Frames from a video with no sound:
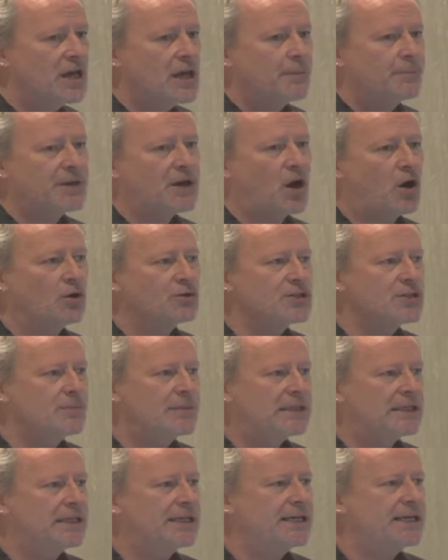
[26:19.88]
But
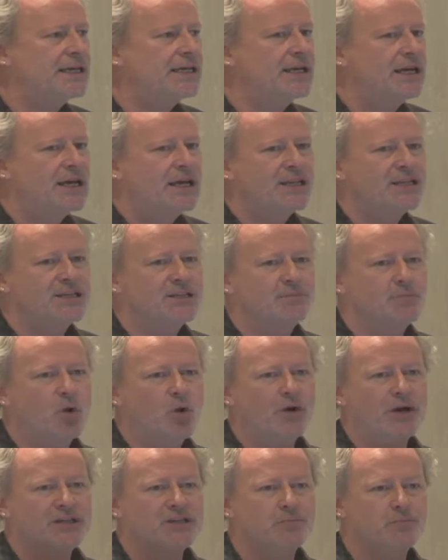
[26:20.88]
ultimately, this
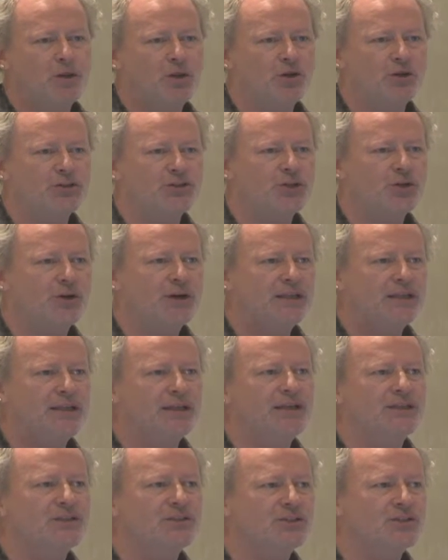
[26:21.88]
more exploratory,
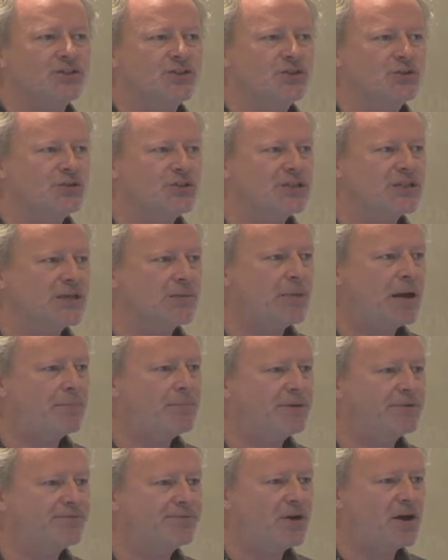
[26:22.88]
letting students come
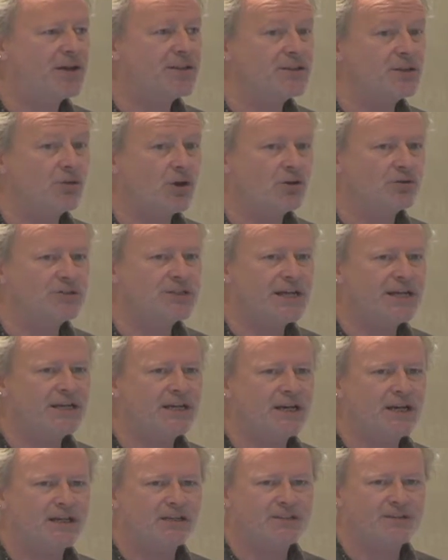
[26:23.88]
up and find their own
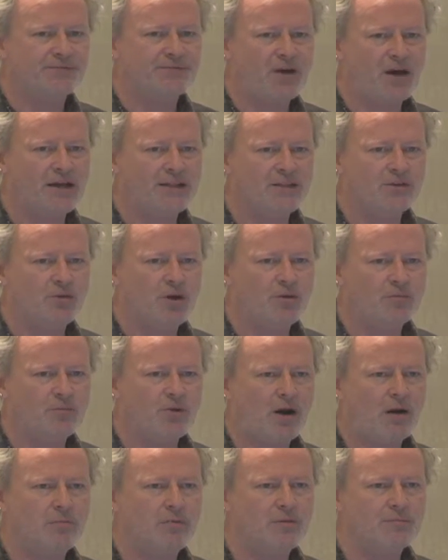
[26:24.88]
data and define their own
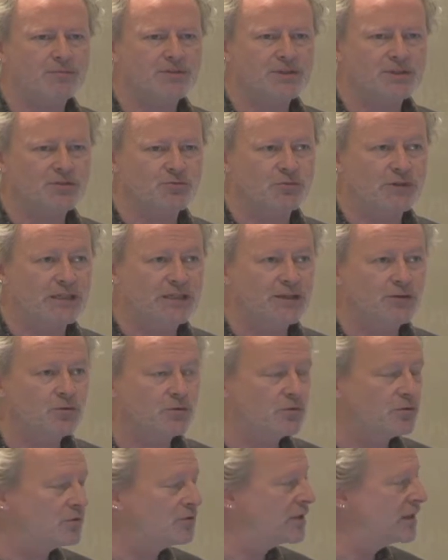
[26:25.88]
problems is really,
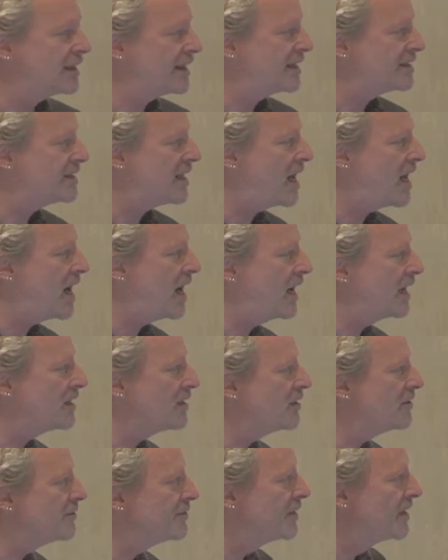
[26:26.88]
really at the heart
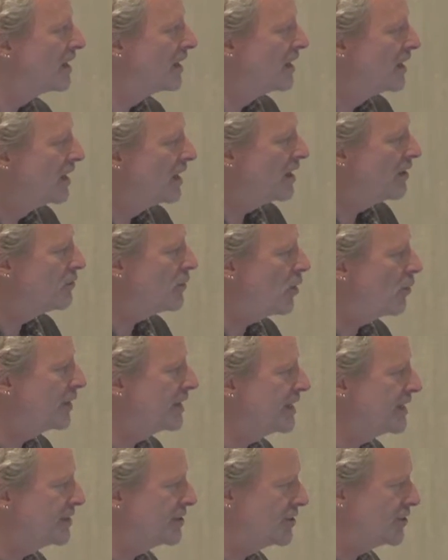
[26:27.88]
of what we
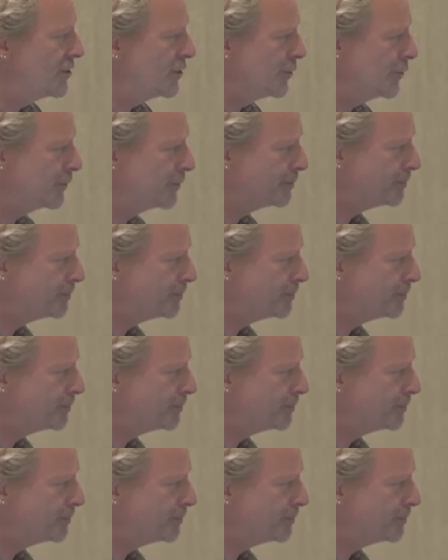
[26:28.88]
need to do.